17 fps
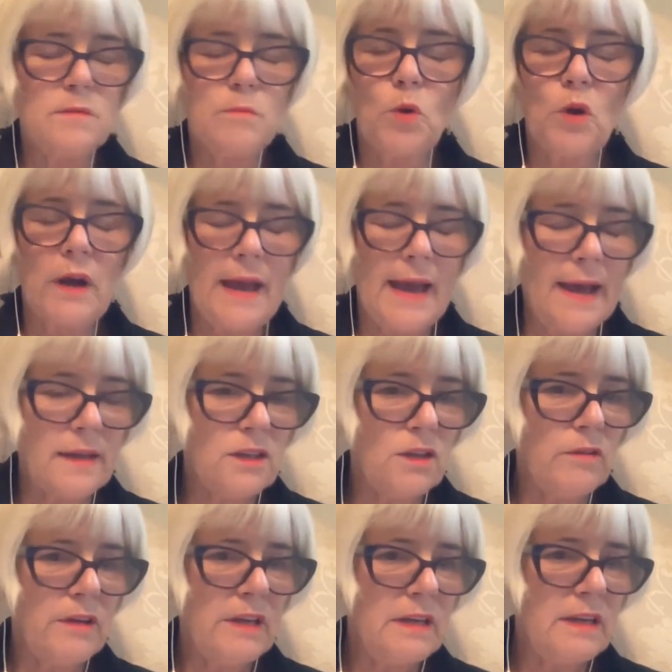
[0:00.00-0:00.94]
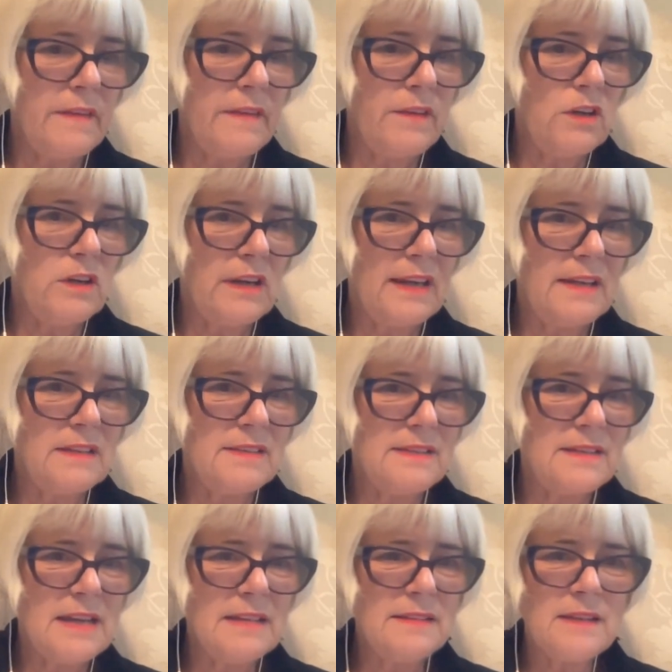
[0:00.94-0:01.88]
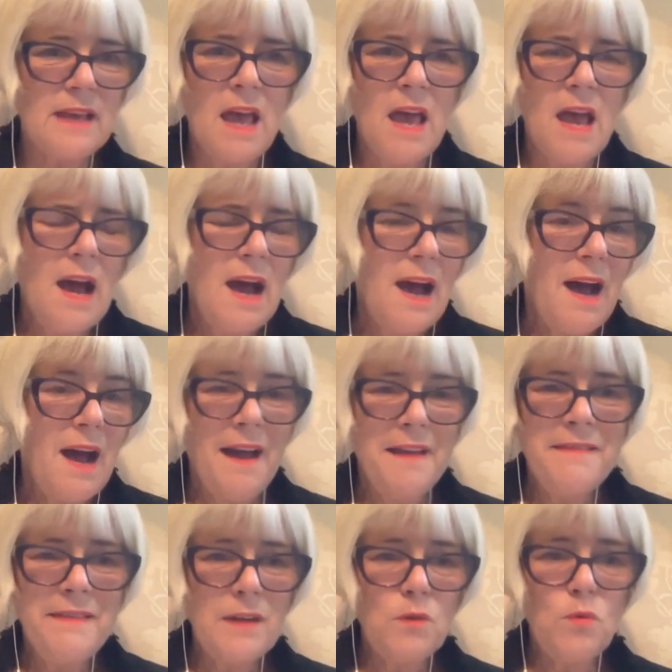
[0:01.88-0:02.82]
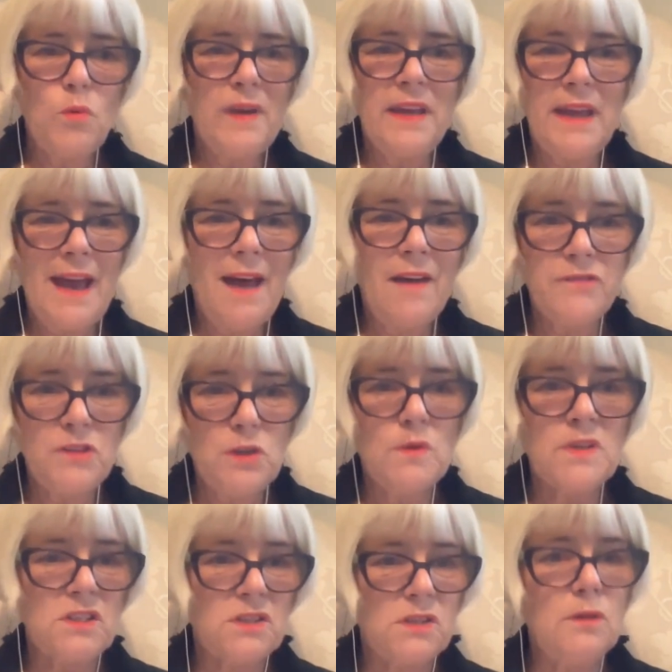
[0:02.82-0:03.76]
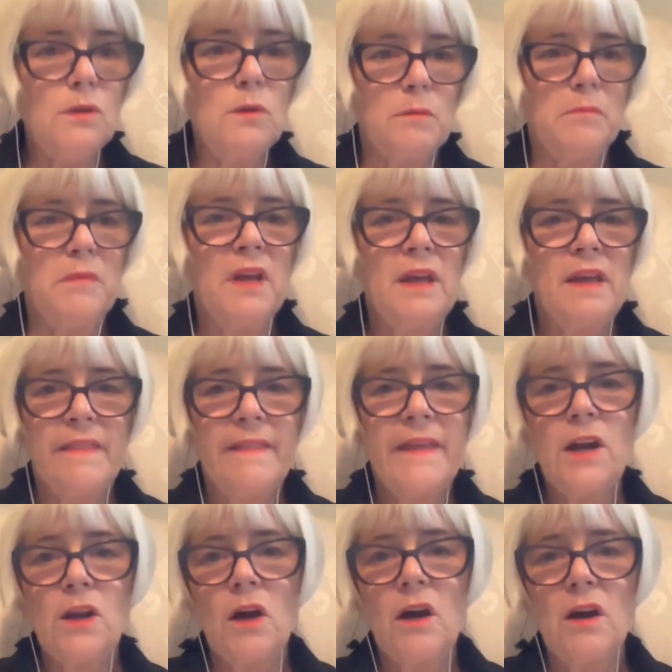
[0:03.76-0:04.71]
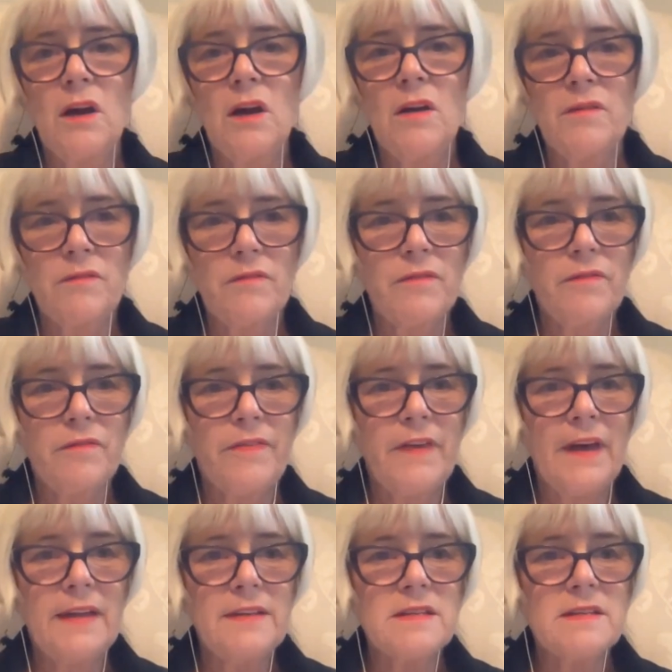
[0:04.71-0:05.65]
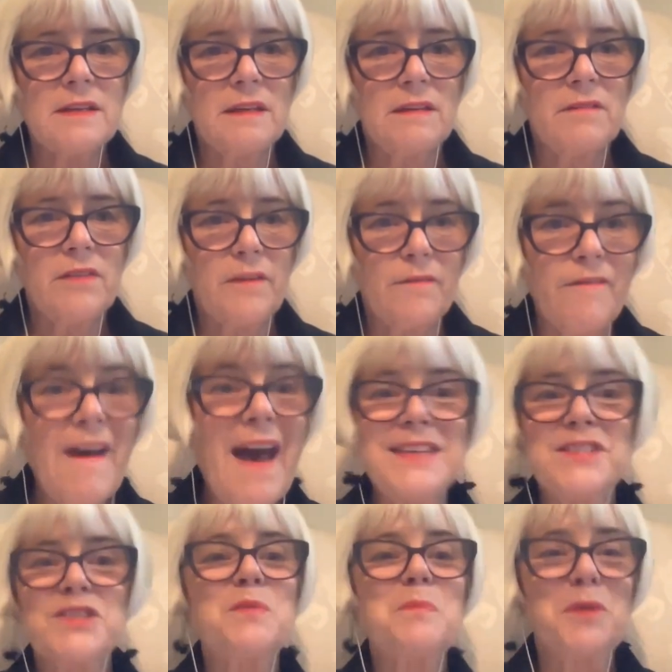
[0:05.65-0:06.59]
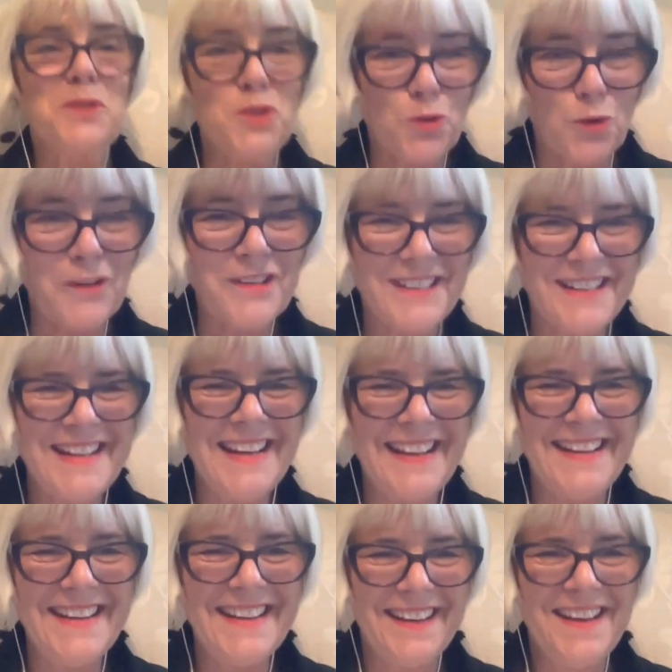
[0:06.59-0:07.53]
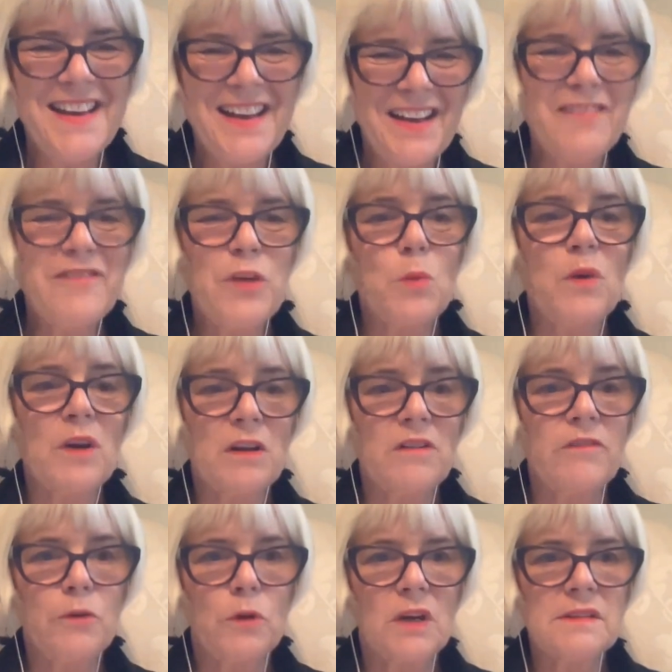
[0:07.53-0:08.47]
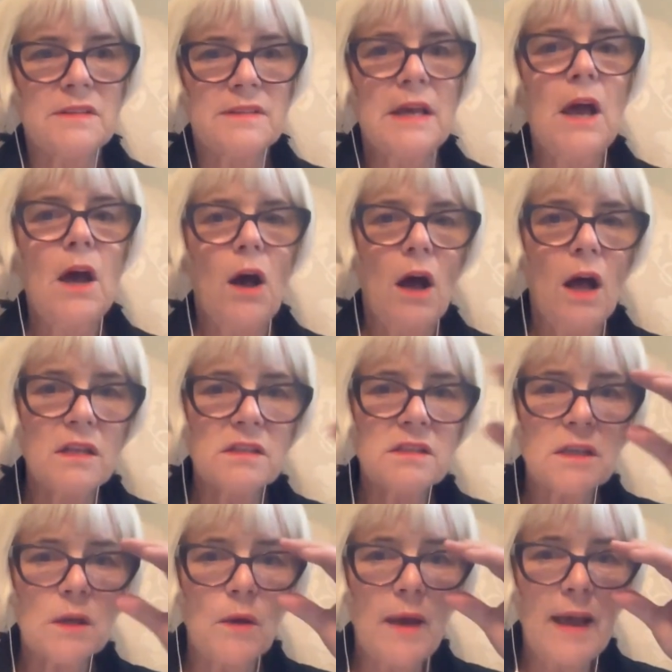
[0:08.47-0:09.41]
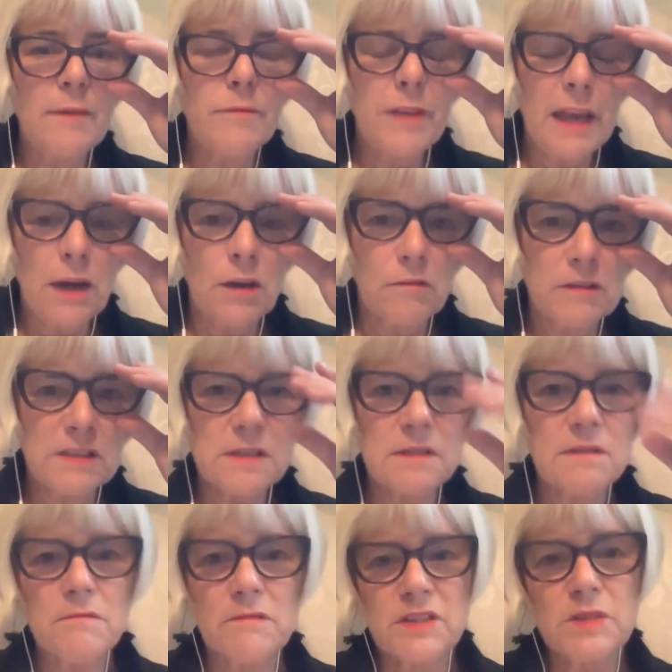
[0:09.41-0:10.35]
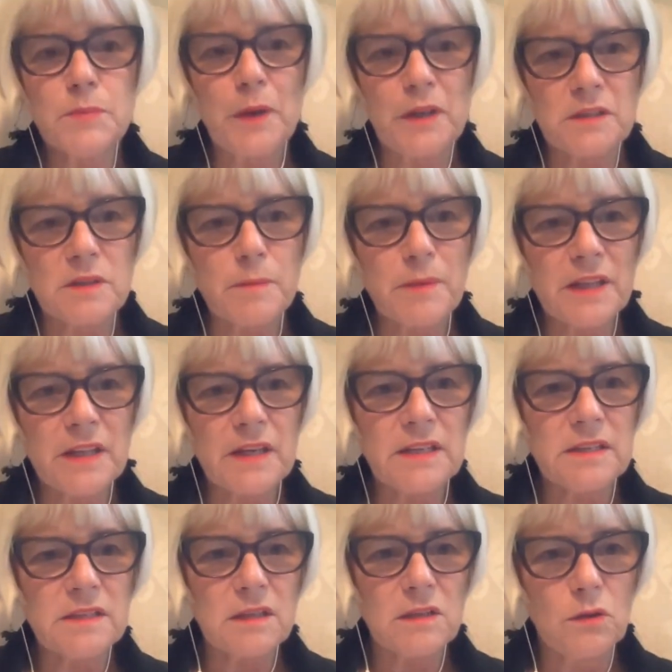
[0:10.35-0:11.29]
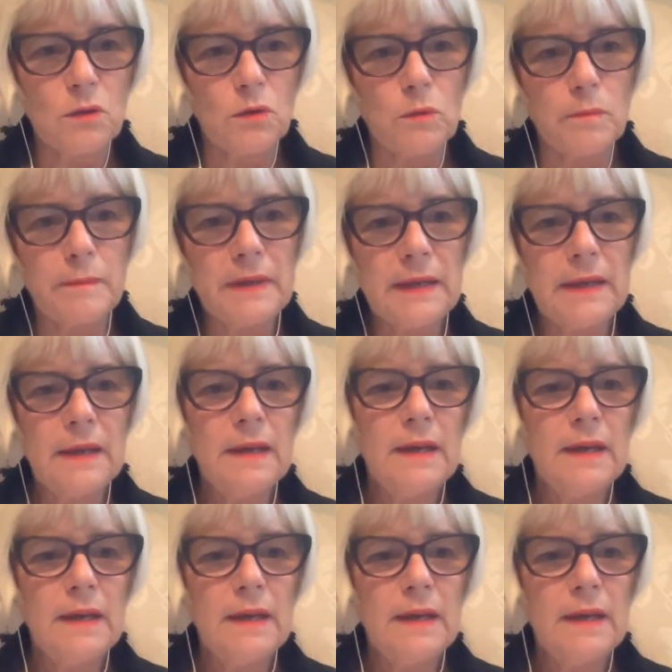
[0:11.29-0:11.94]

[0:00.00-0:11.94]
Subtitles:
more accurate in the United States. I think we have to assume that the vast majority of the workforce also have care responsibilities at home,